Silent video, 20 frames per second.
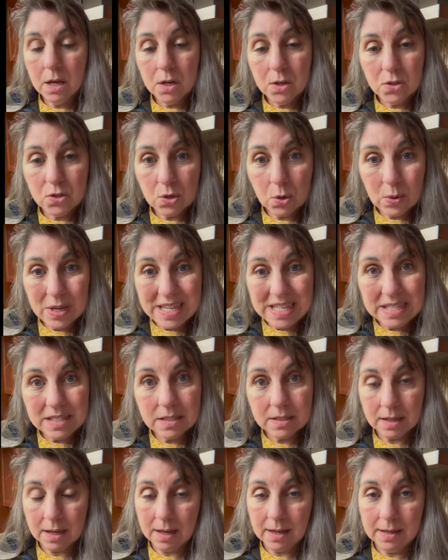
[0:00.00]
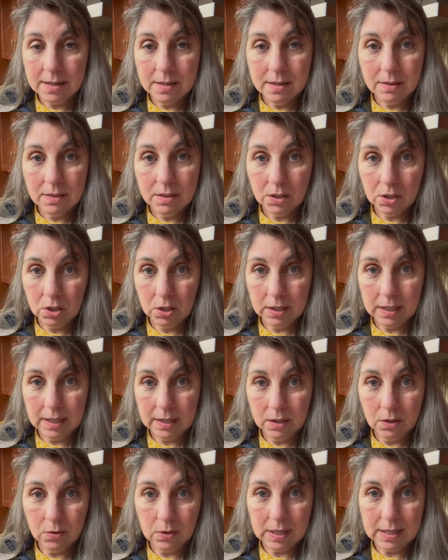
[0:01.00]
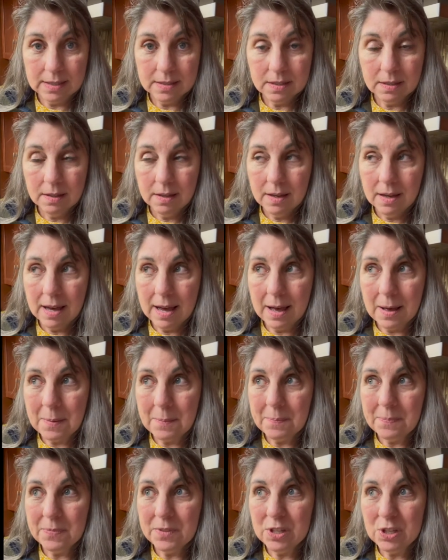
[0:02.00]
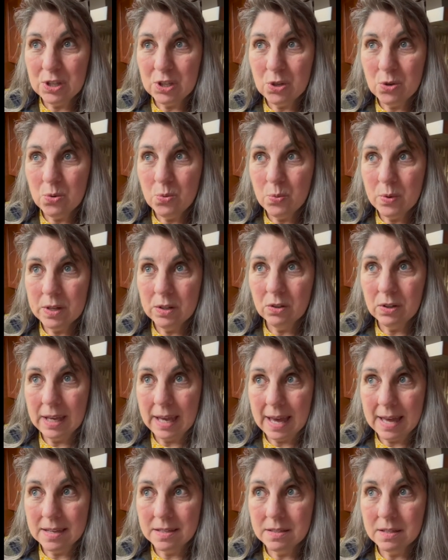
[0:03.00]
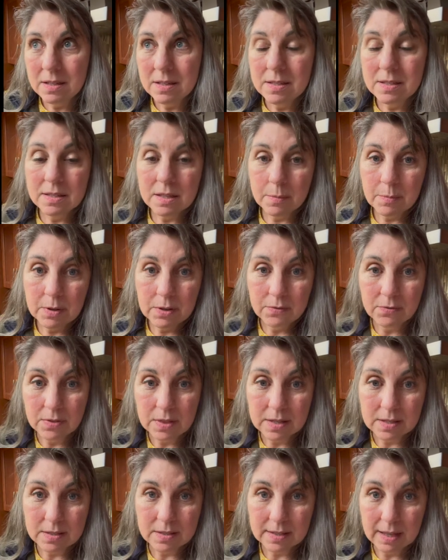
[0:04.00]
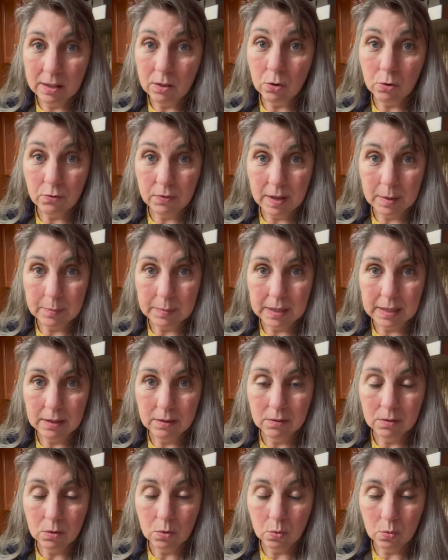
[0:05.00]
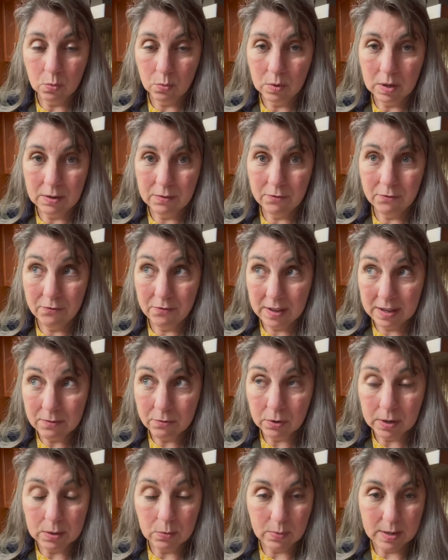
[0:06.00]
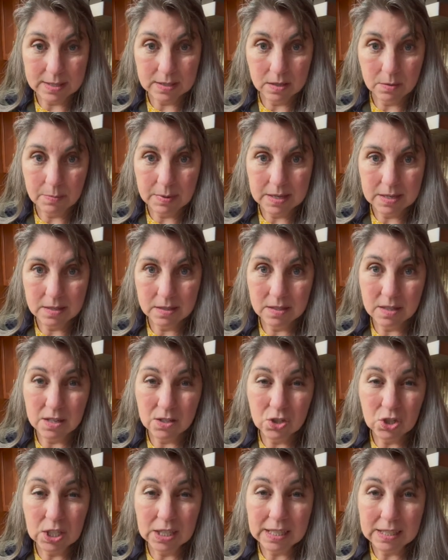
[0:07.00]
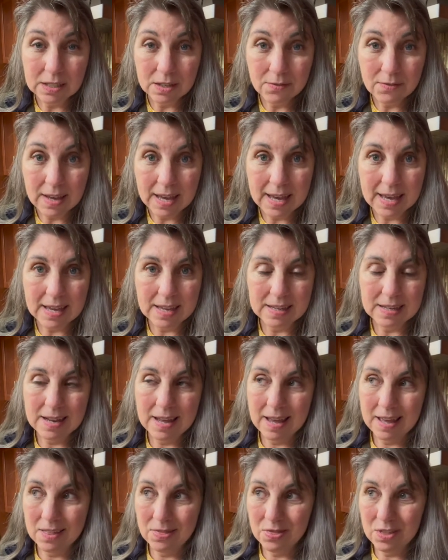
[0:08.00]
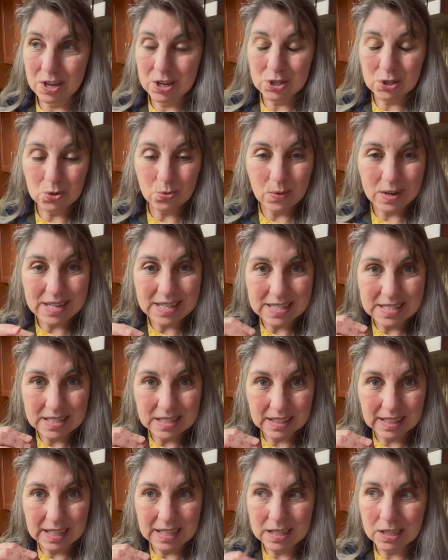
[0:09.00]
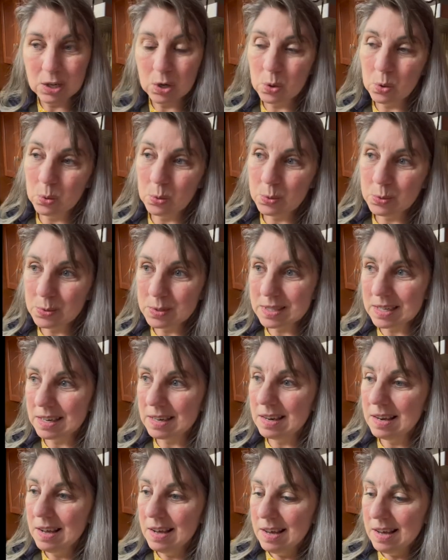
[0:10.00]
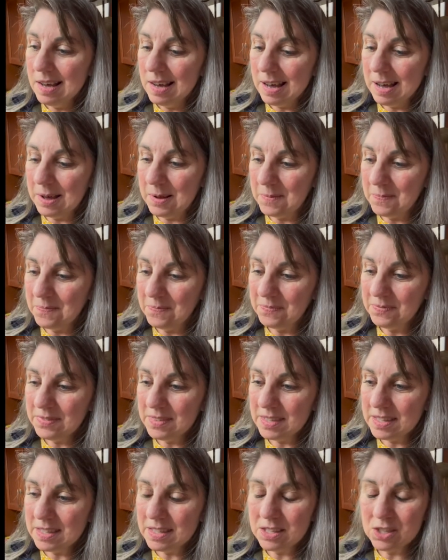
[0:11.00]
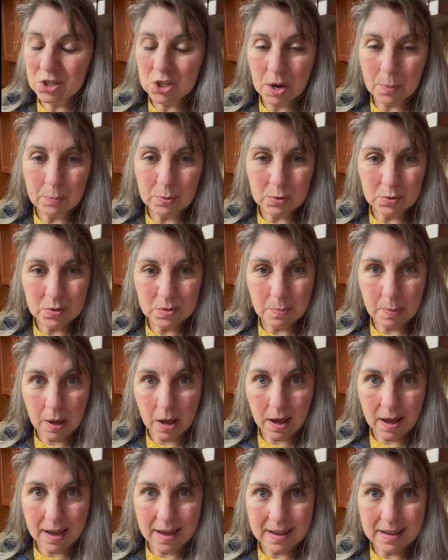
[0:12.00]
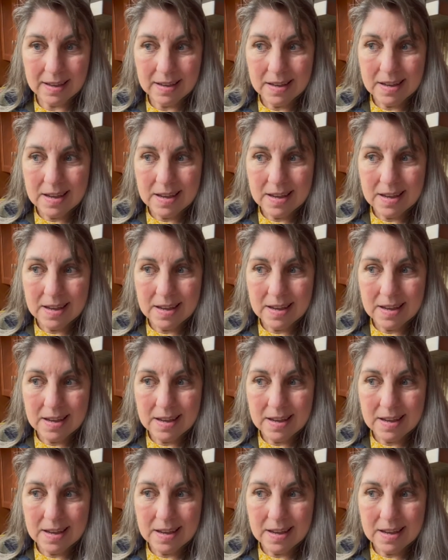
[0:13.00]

So inside the cooking unit, um, you will get some of the Sayler family favorite recipes, the chicken divan and the shredded taquitos and um, shepherd's pie.